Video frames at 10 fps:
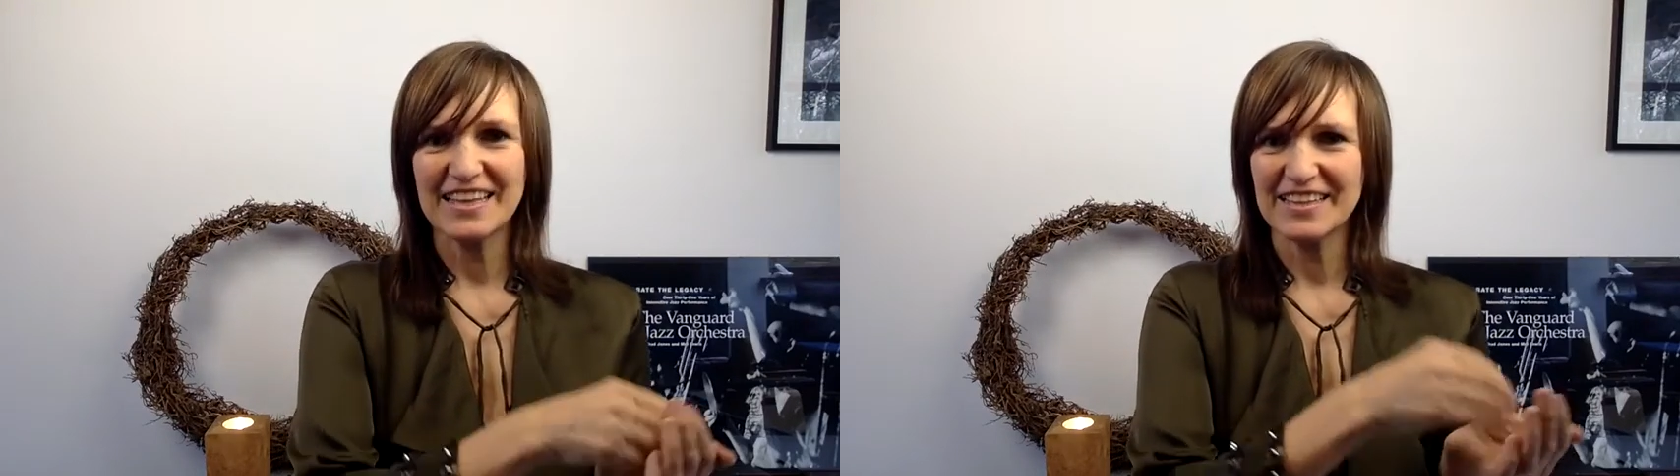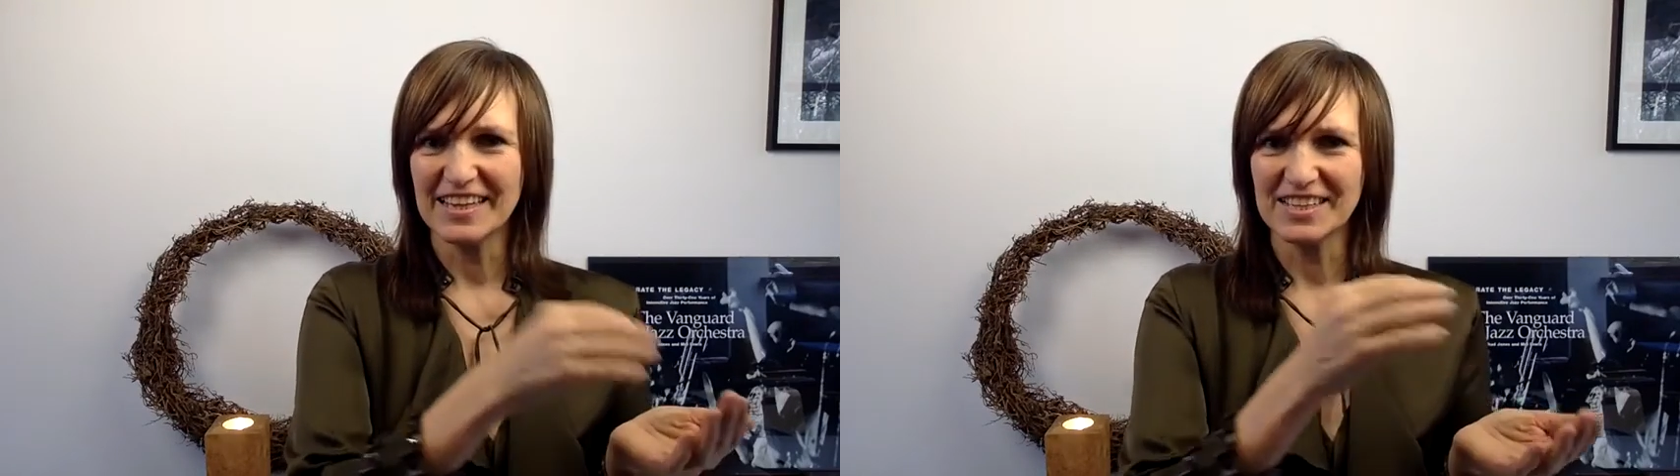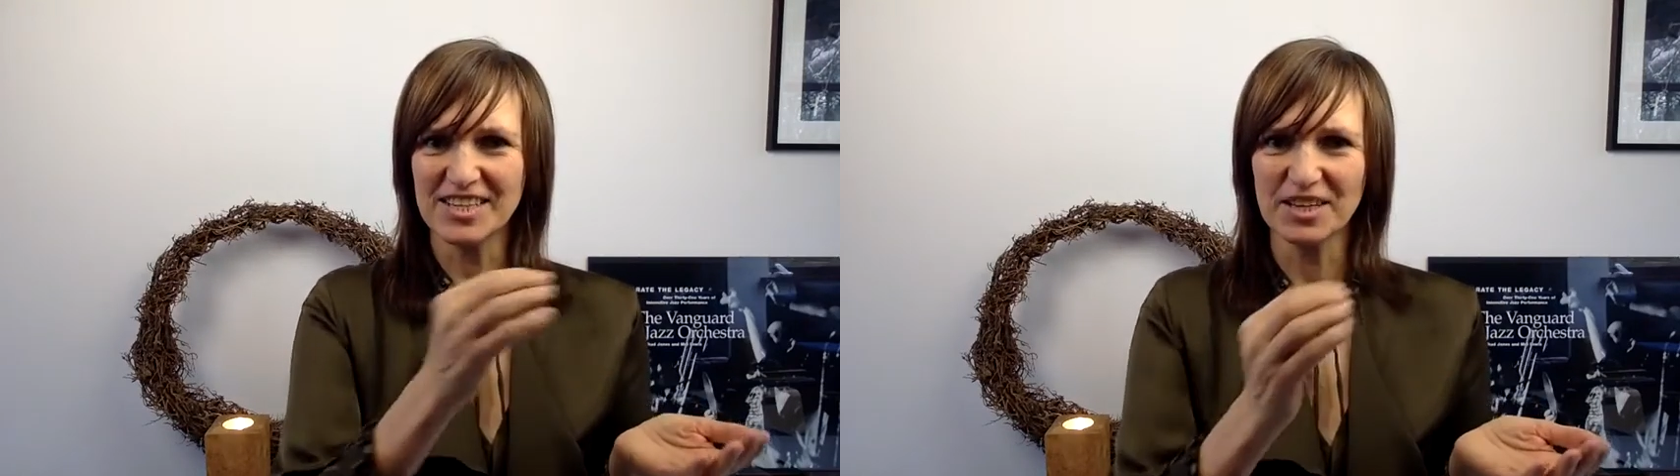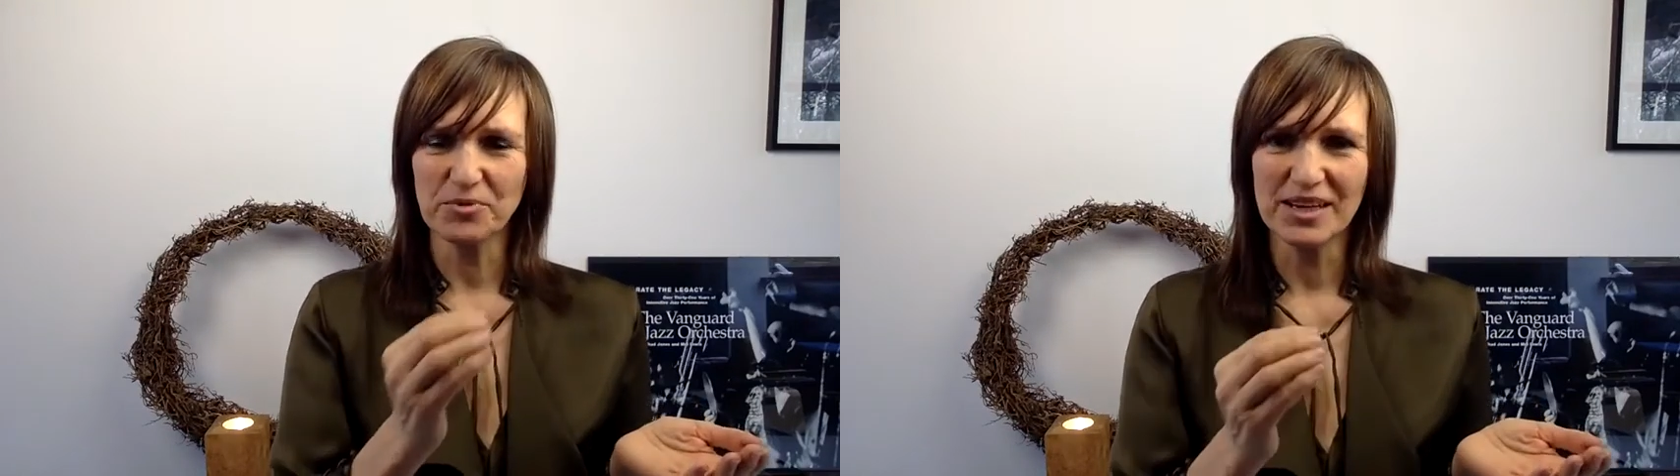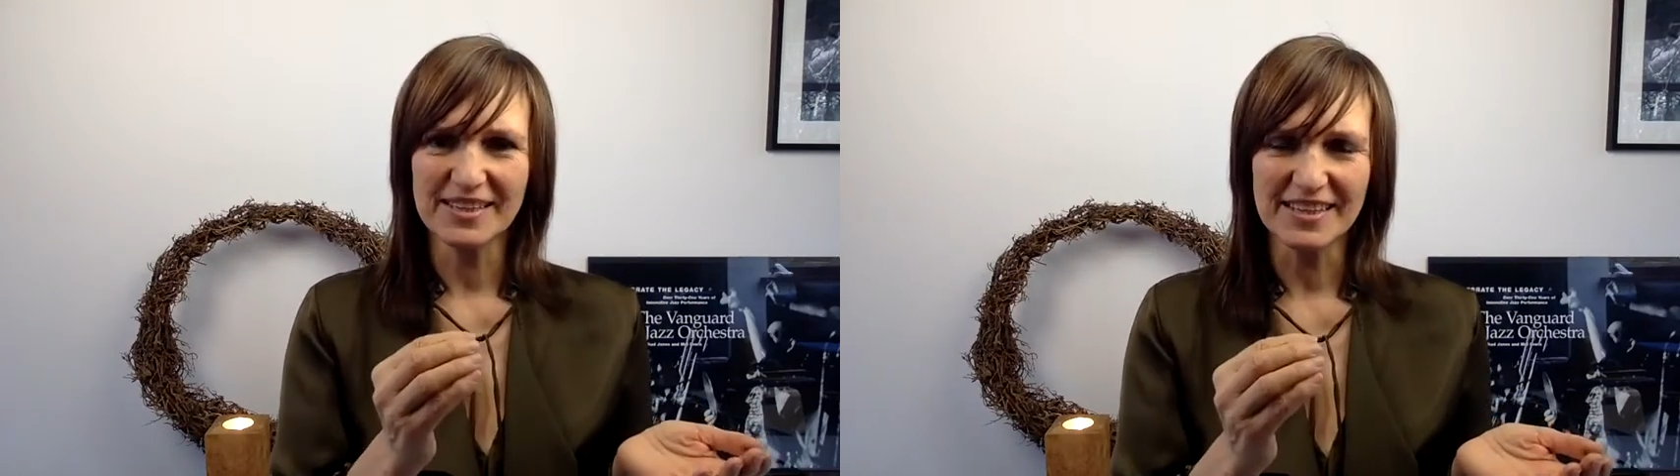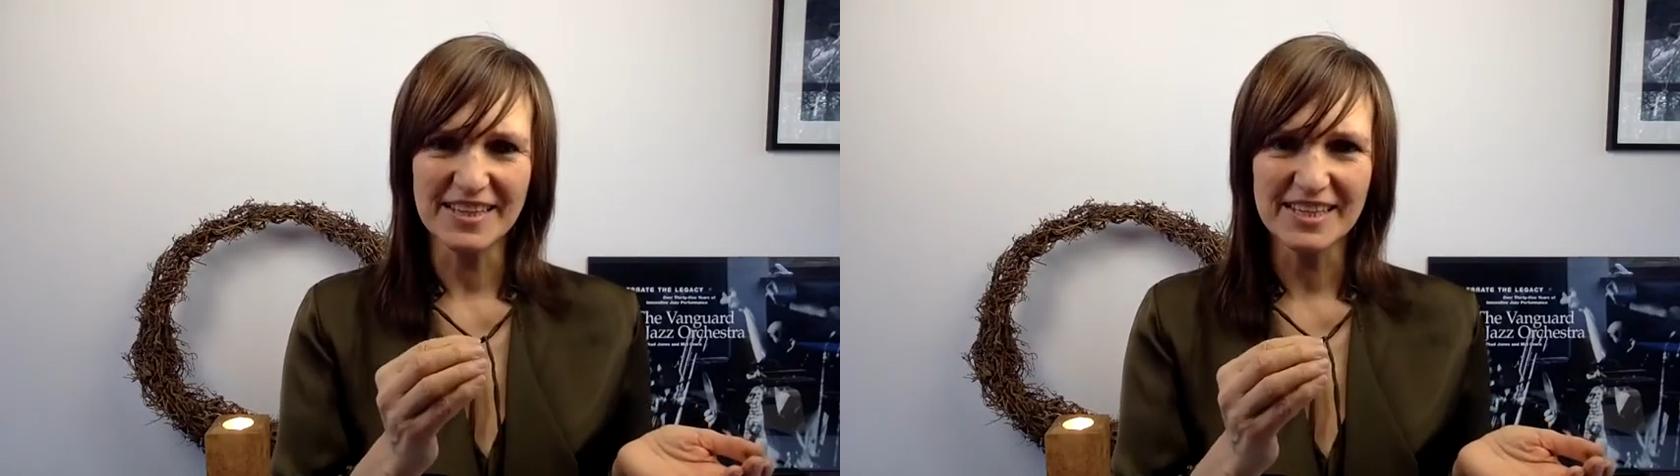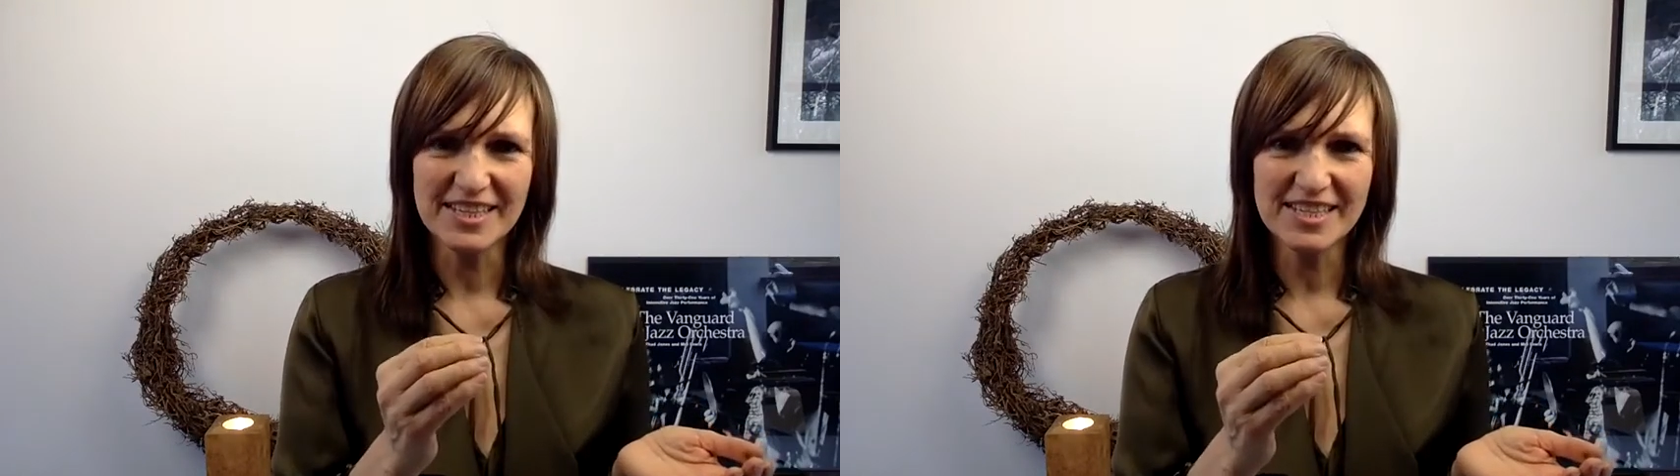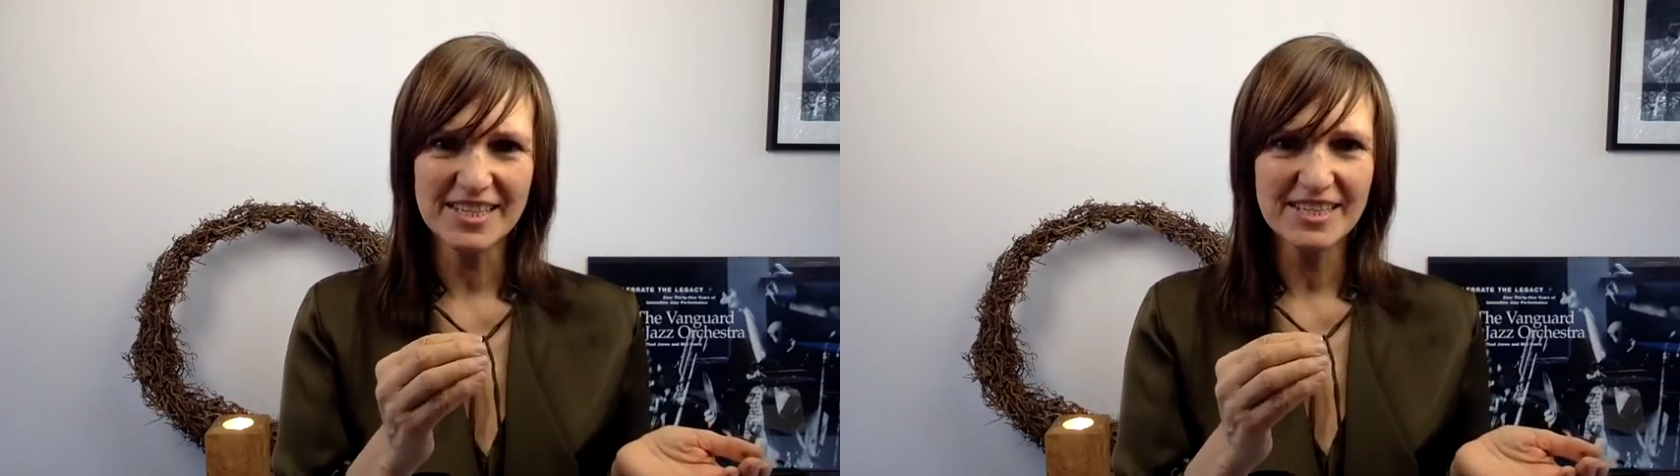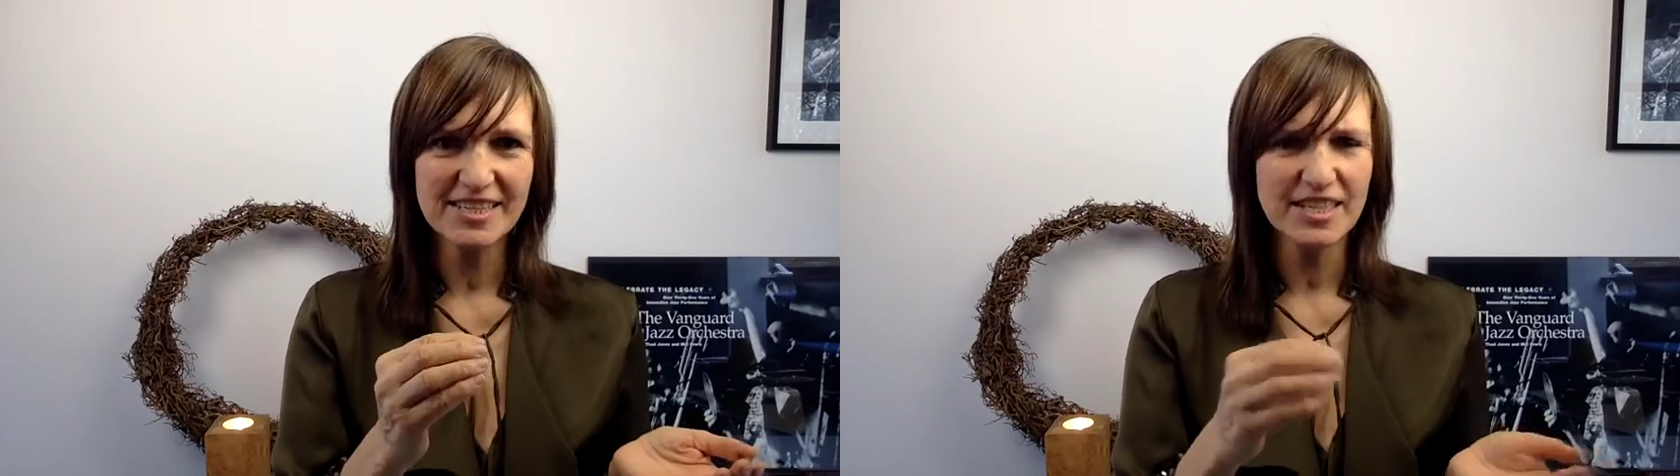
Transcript: They generate that energy.